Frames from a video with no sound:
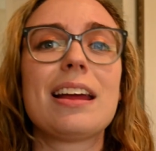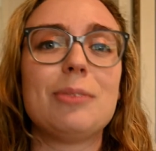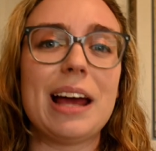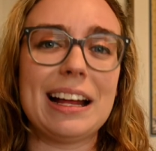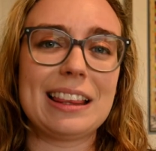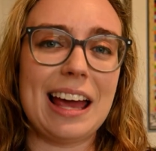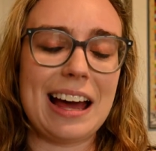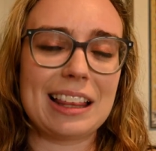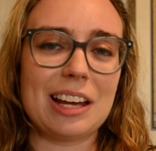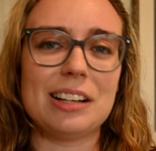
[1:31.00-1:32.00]
They
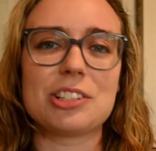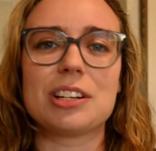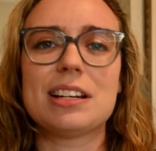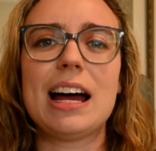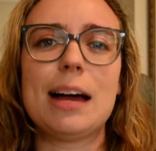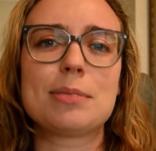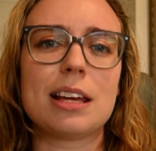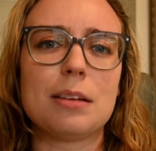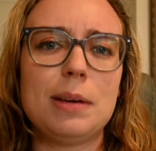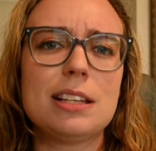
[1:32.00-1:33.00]
had theology on taps. They
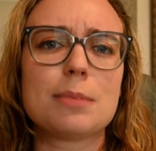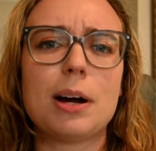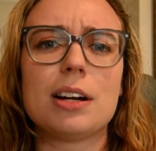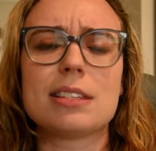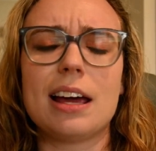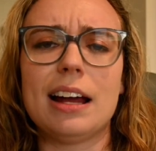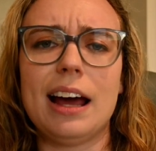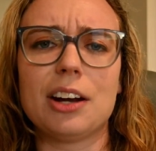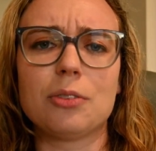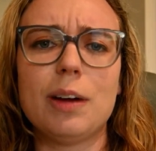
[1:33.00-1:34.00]
had pizza parties. They had
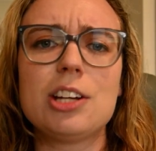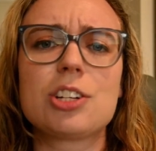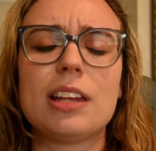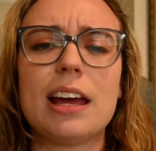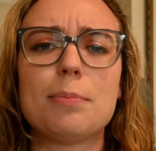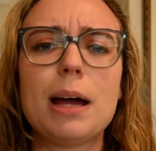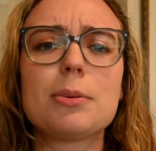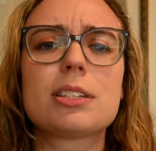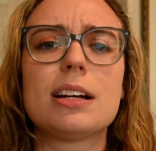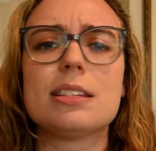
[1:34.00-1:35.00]
adoration. They had
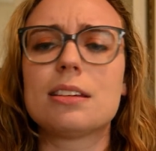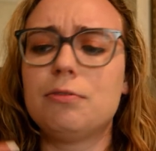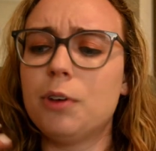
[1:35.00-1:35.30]
Bible studies.